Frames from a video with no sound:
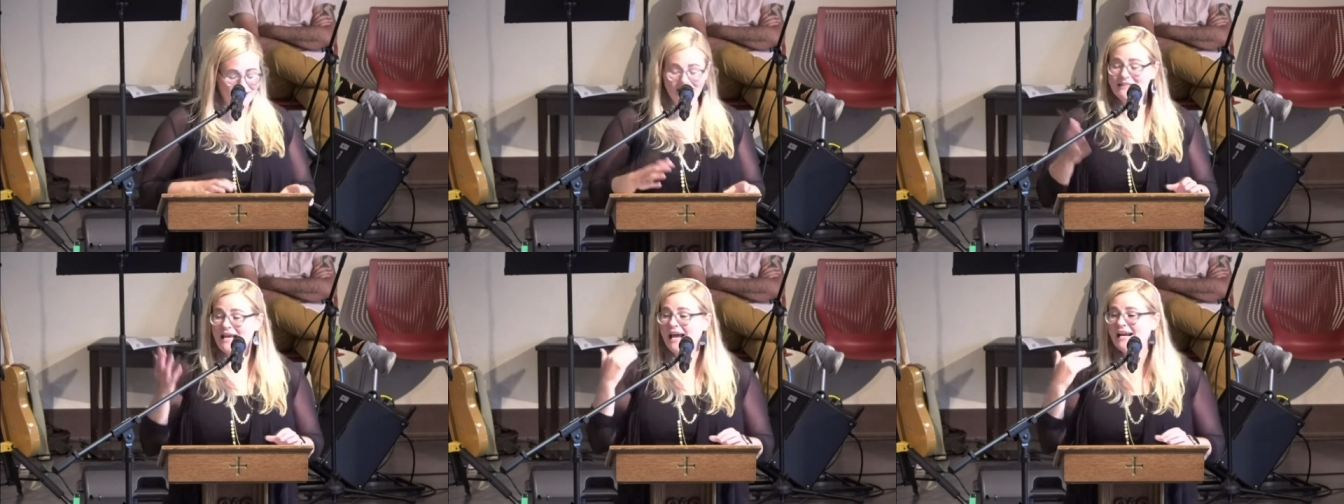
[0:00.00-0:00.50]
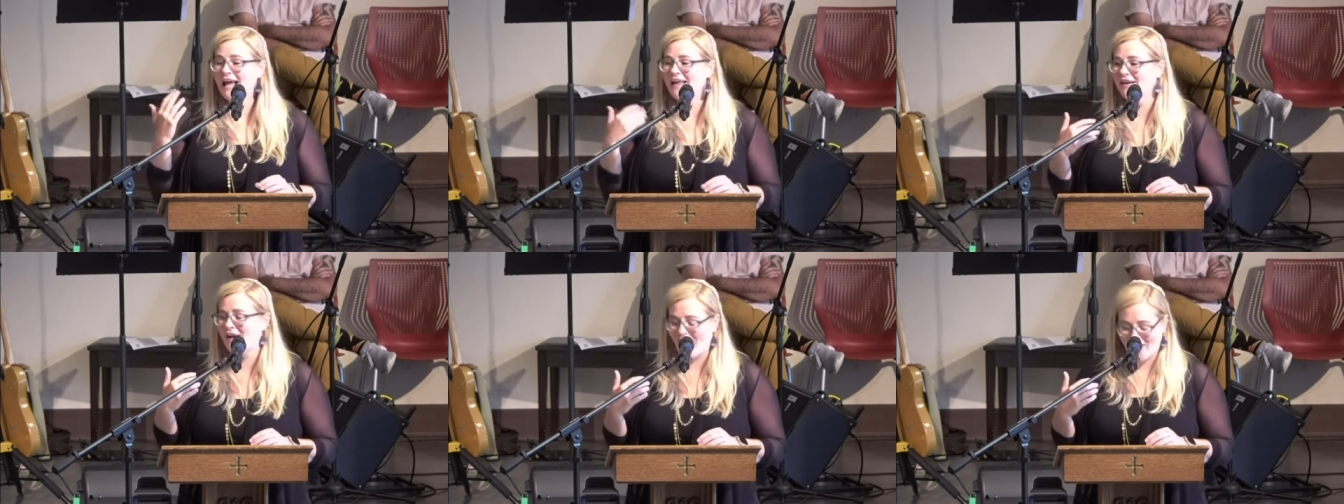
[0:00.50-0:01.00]
In its heyday,
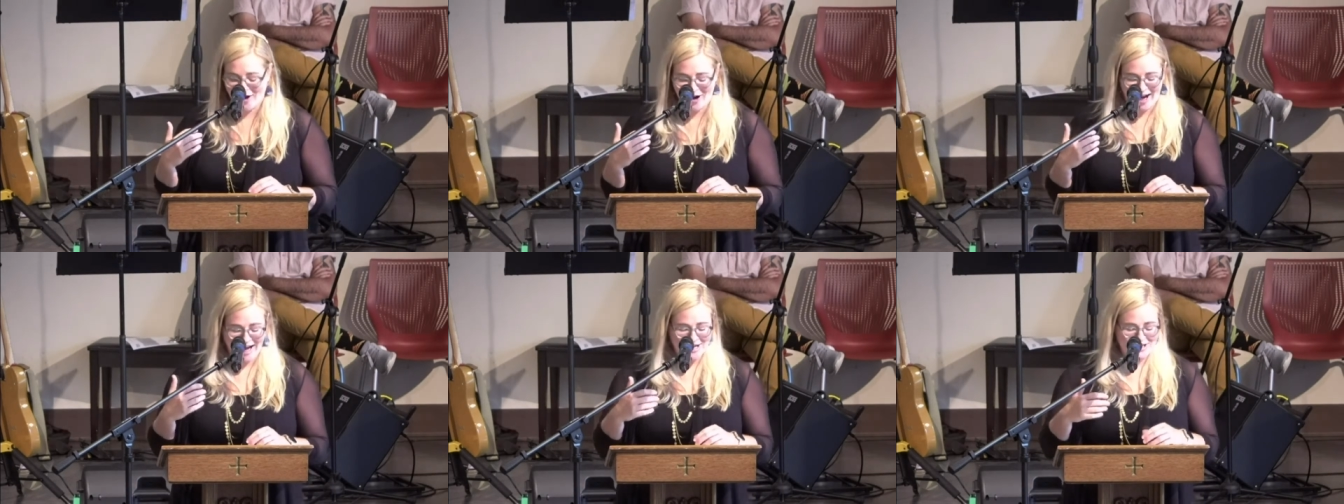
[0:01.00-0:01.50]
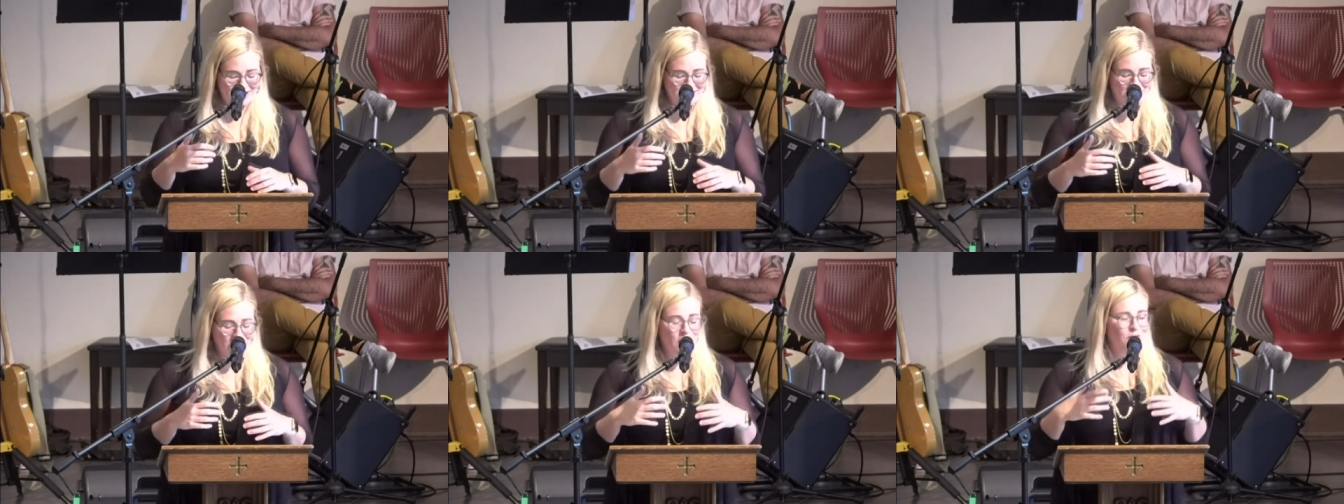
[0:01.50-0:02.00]
the
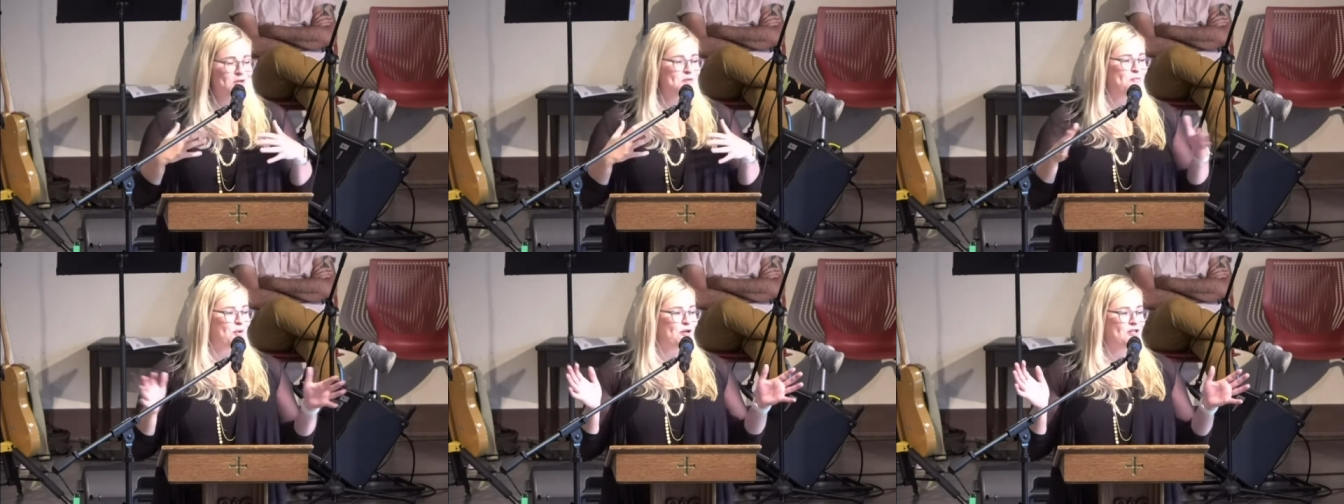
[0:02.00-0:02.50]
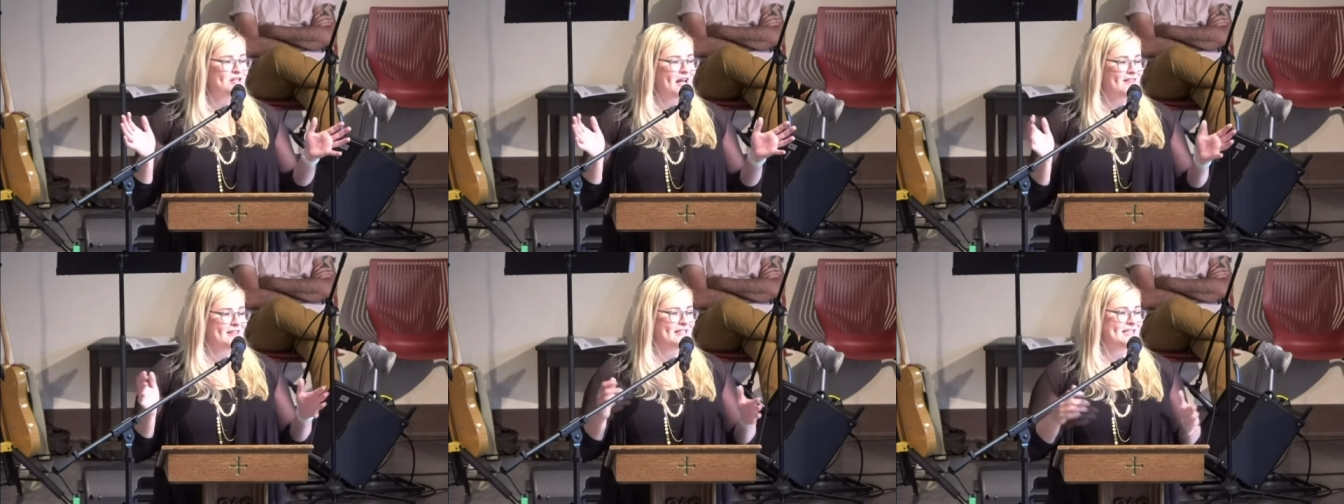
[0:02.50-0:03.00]
congregation was
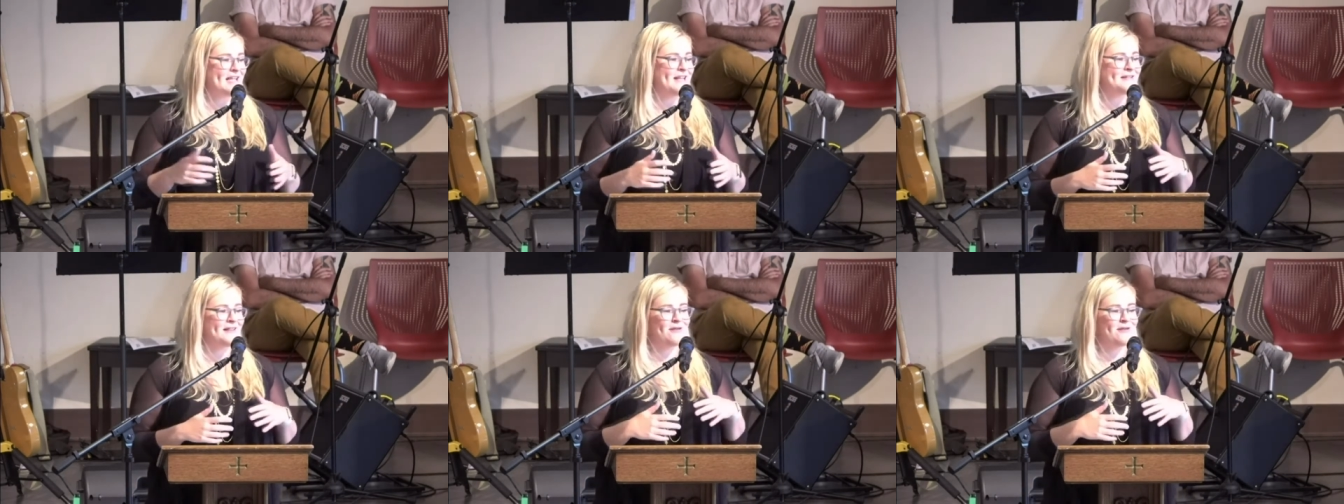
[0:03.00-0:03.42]
bursting at the seams,